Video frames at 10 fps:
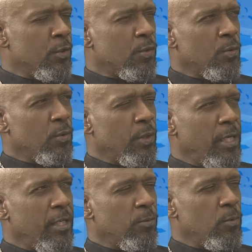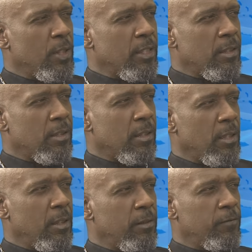So it
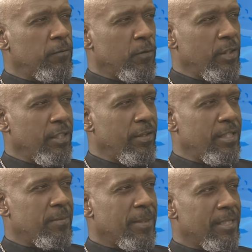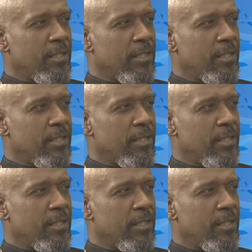was, for the greatest